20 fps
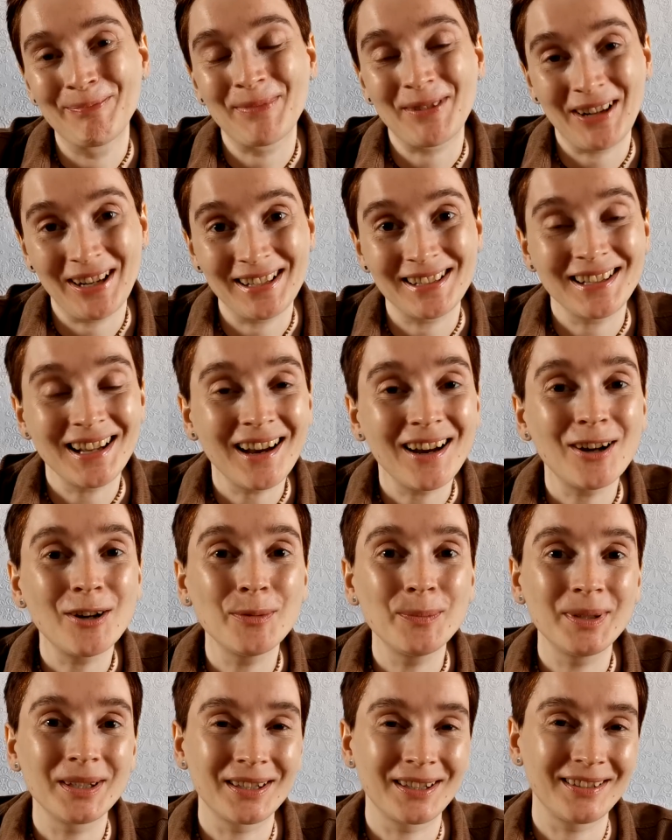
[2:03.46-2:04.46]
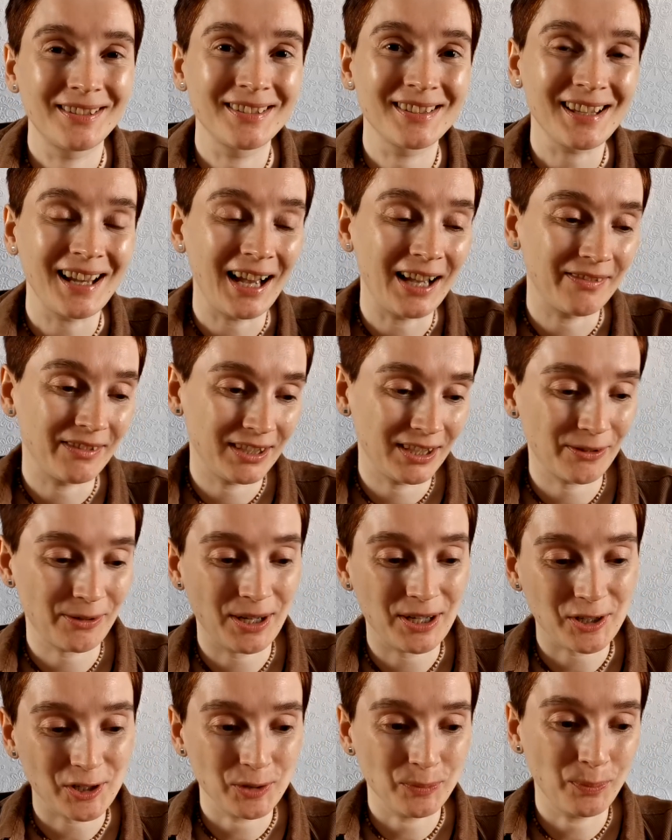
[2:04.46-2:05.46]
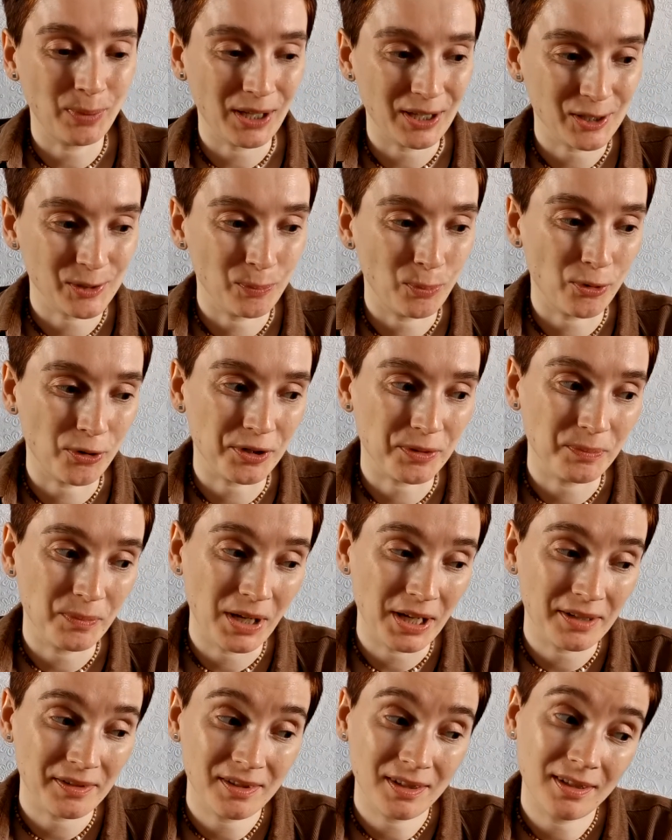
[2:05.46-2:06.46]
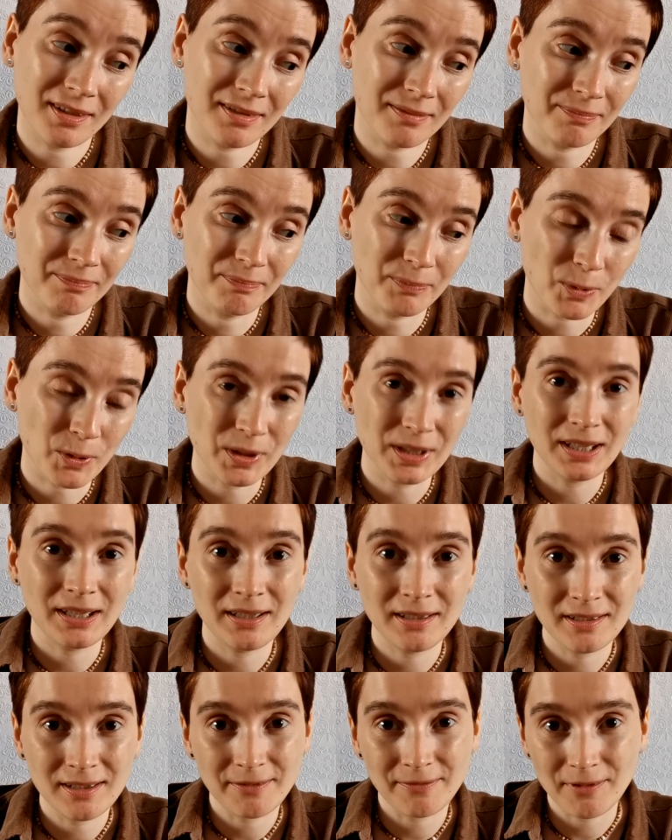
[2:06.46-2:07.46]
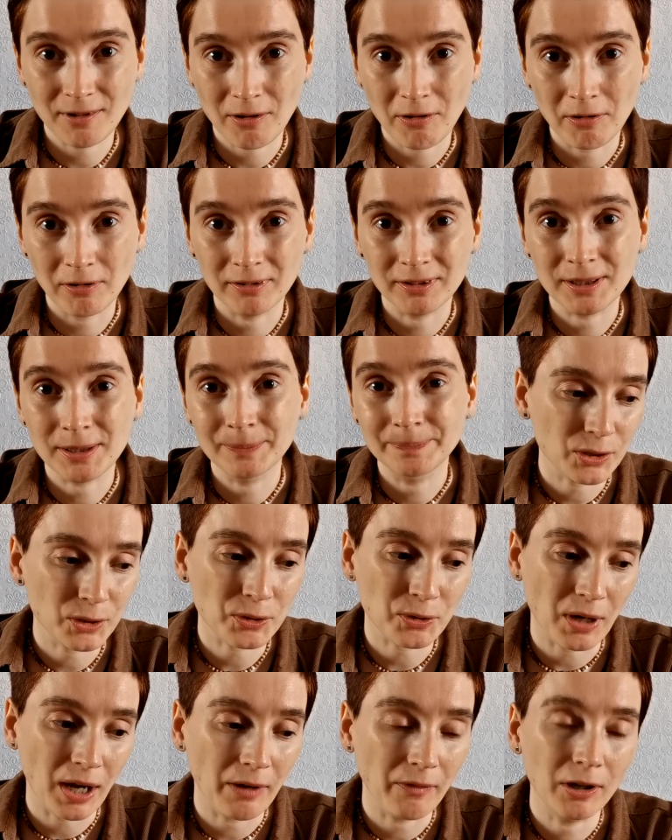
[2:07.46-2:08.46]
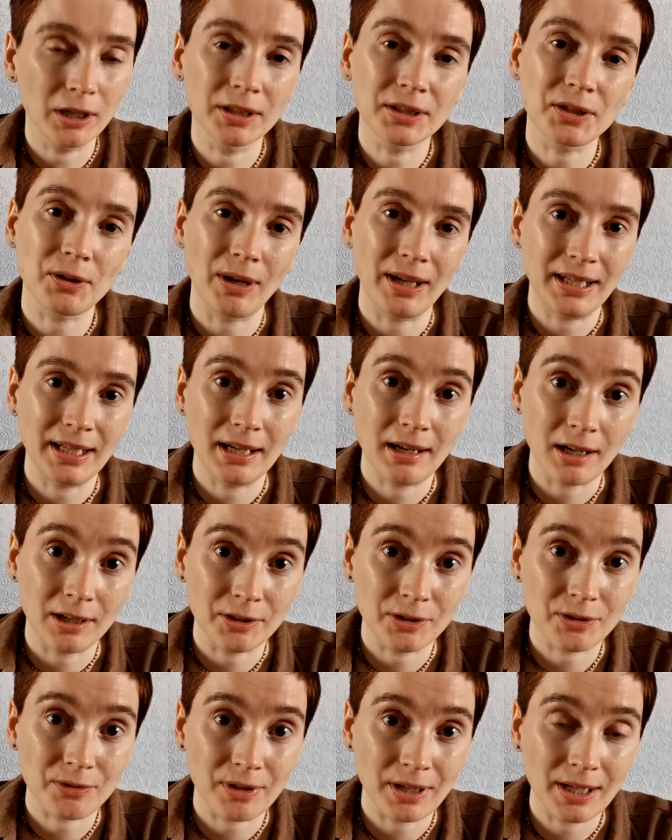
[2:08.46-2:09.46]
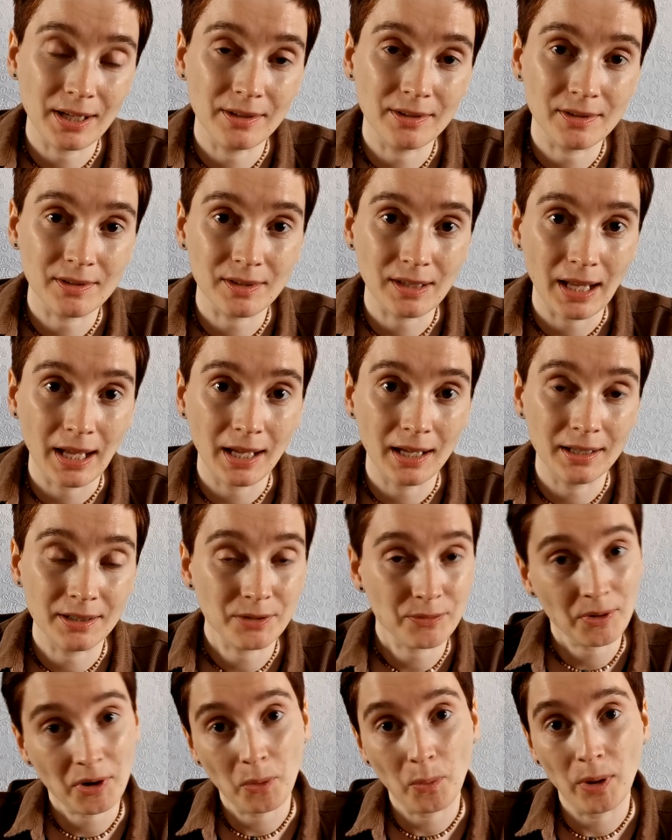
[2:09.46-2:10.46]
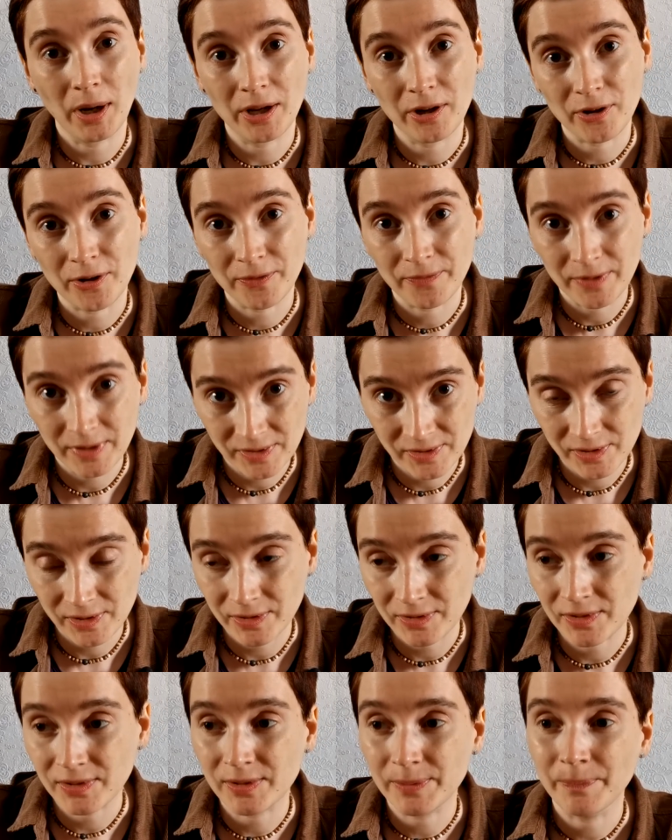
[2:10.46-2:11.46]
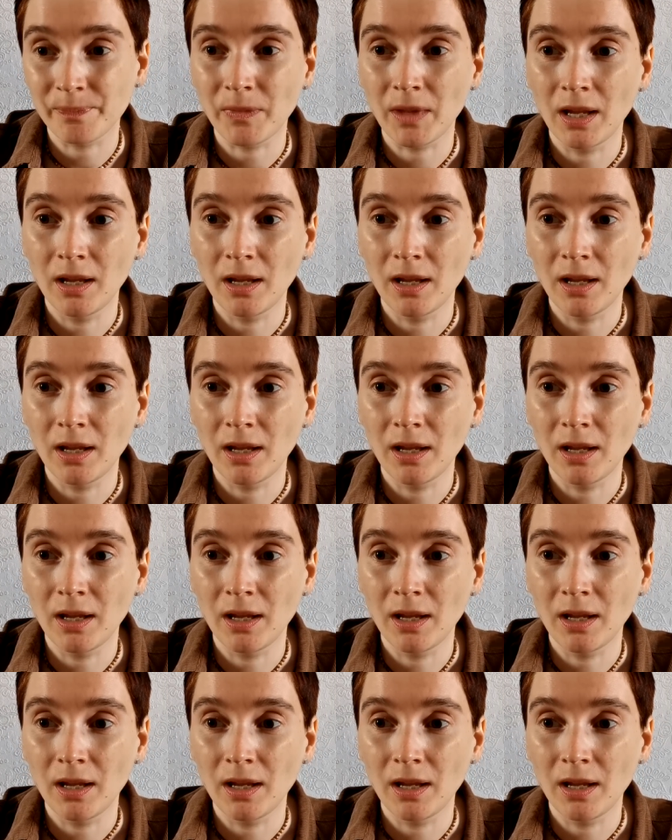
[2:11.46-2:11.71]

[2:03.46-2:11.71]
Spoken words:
right now, because having a Russian passport makes it pretty difficult to travel to any countries that require visas.